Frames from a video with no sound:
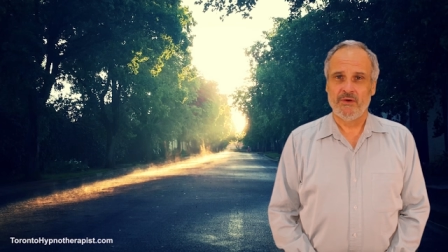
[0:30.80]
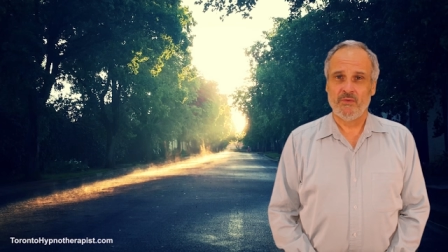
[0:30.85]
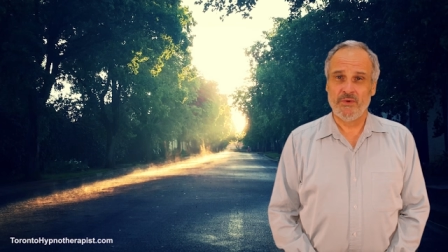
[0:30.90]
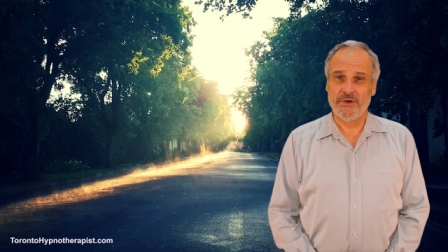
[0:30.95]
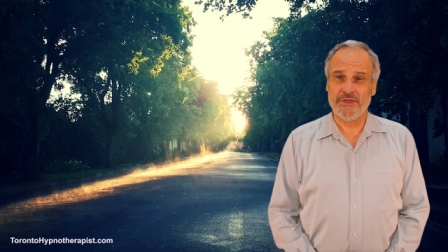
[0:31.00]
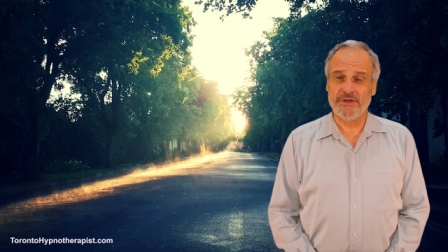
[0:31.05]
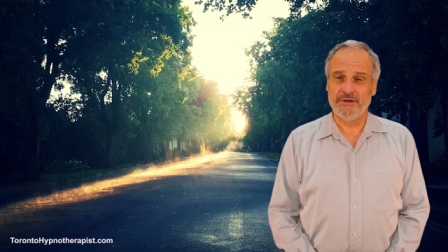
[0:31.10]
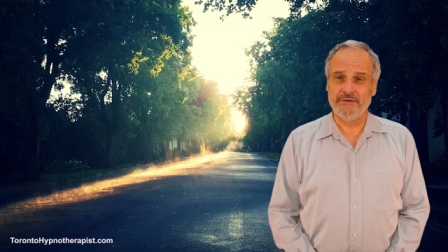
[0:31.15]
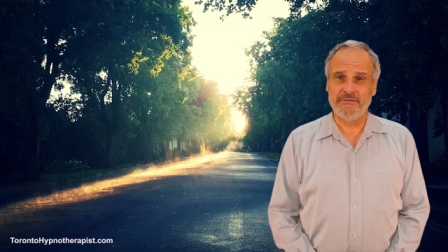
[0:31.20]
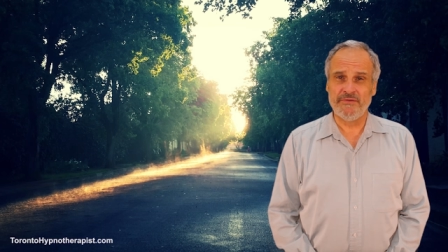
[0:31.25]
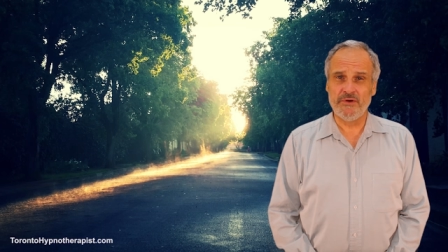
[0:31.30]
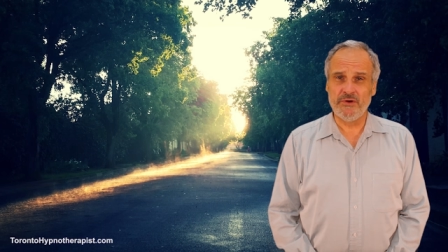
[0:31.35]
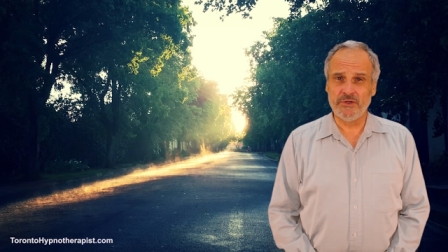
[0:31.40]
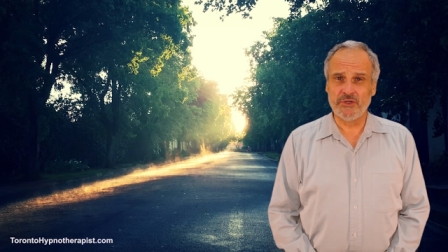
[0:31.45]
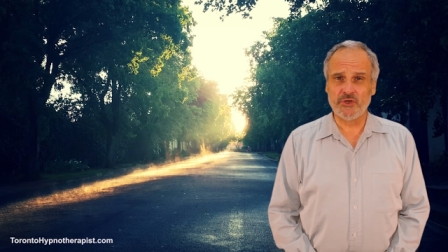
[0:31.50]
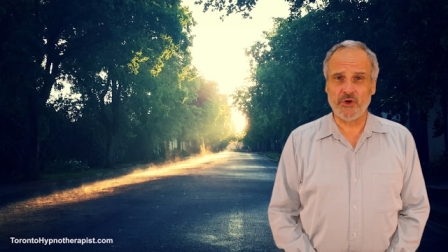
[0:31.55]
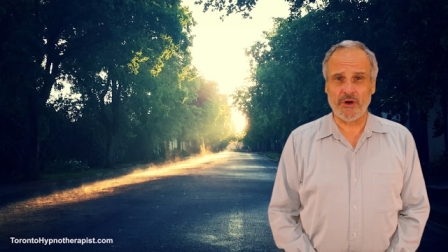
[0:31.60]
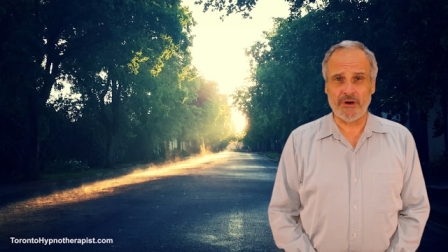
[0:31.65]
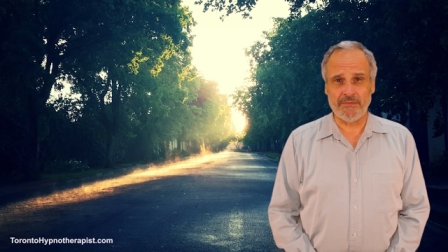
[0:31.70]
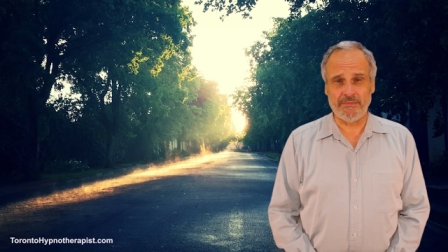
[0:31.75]
within a few
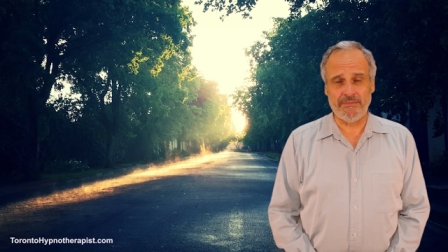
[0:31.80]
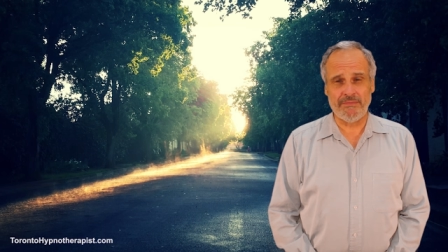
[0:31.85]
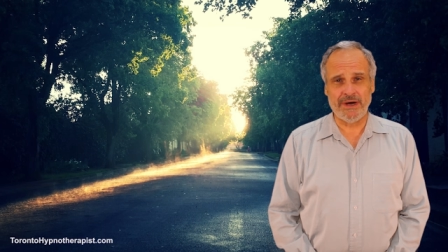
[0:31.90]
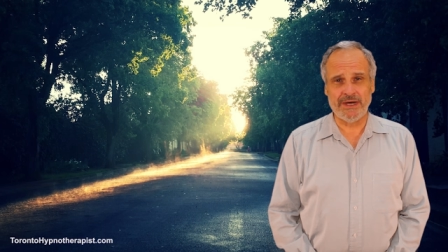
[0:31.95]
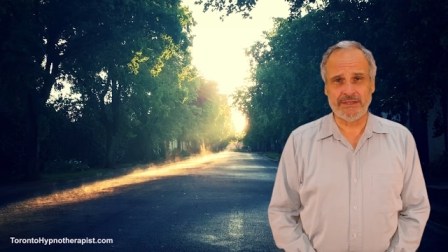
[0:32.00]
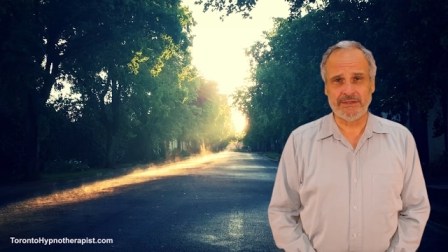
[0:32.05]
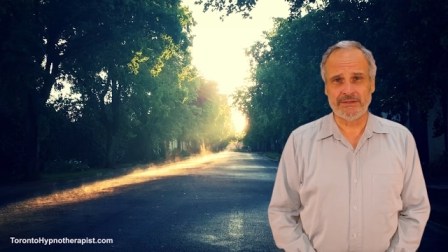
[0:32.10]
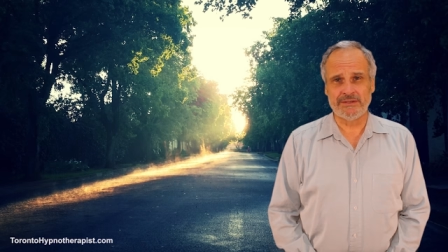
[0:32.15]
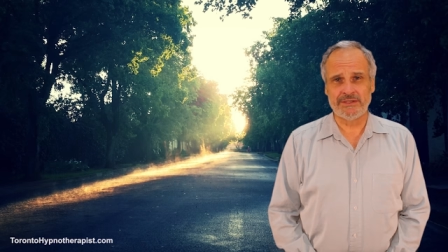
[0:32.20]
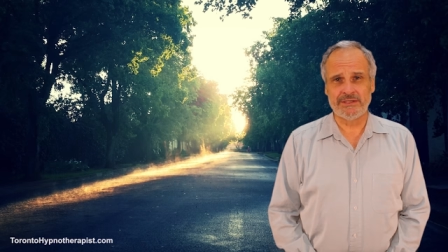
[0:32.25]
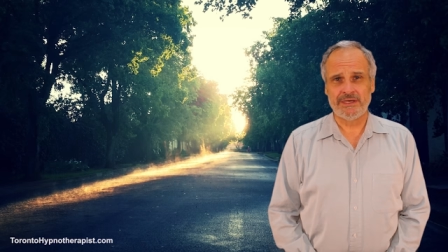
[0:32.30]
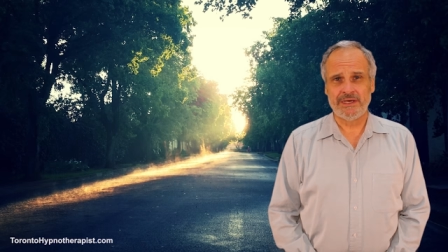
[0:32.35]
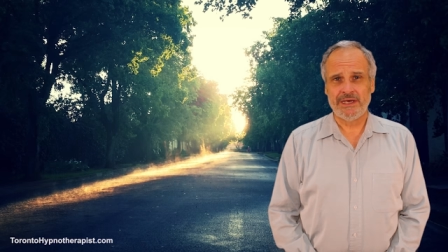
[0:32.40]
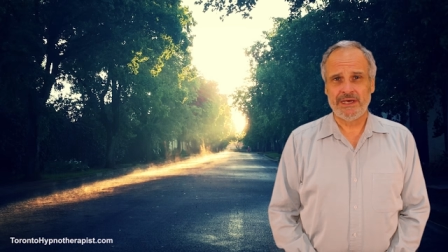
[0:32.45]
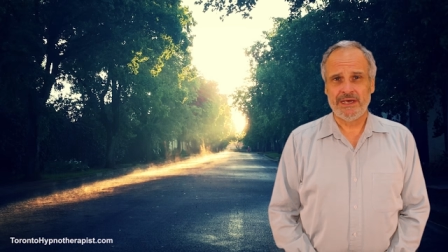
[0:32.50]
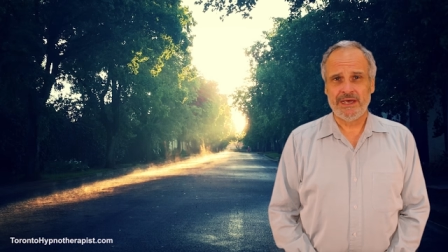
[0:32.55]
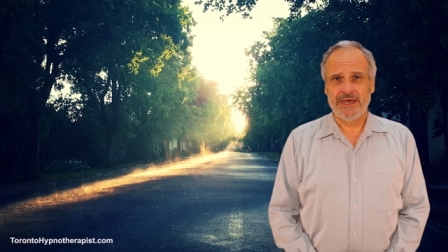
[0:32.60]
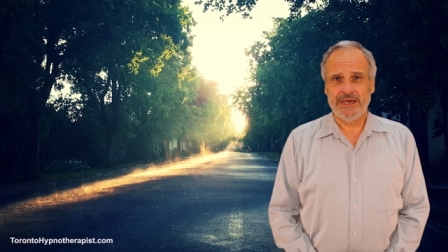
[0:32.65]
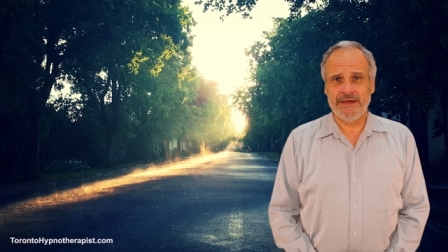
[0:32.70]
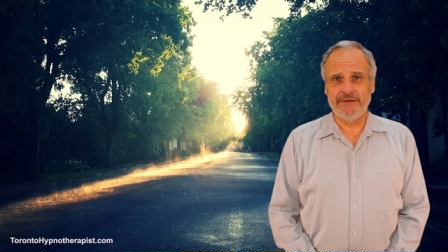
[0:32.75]
short months,
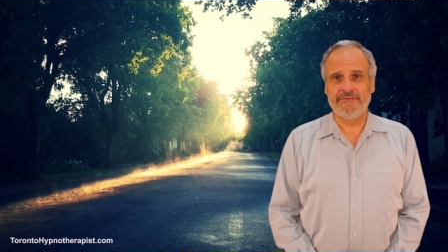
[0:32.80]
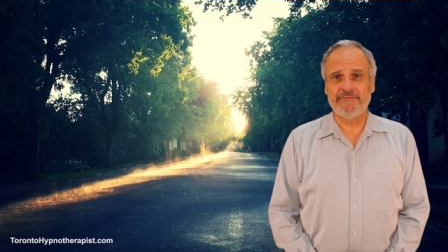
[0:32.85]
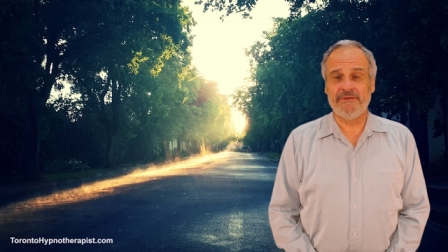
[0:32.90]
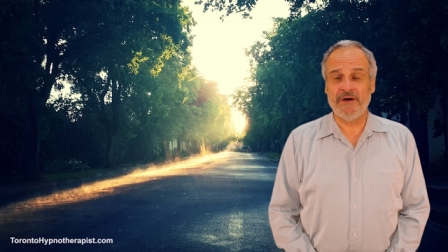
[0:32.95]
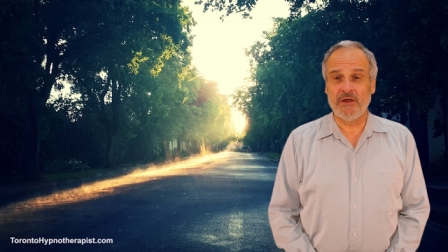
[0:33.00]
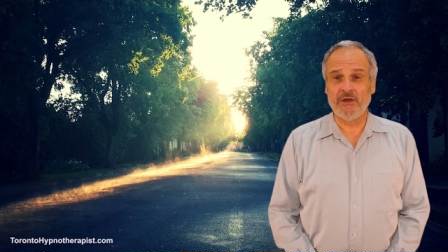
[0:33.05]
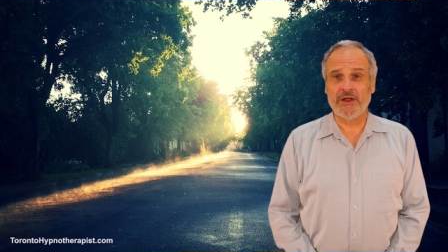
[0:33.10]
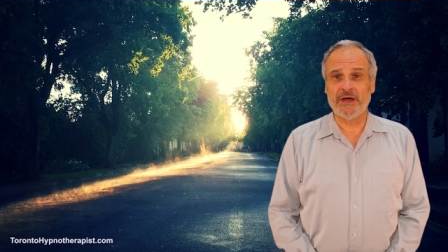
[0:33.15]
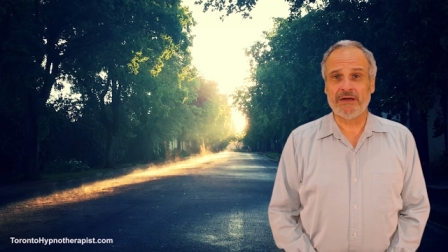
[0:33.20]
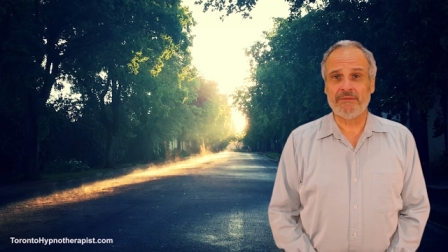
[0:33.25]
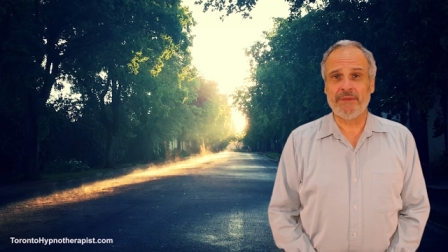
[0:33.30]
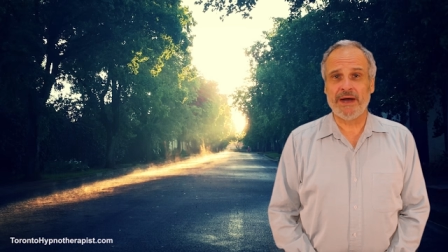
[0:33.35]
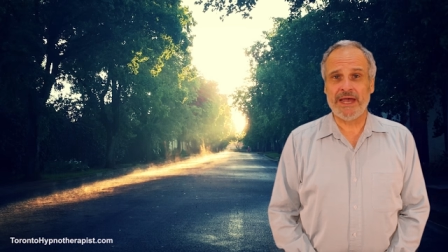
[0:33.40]
it felt like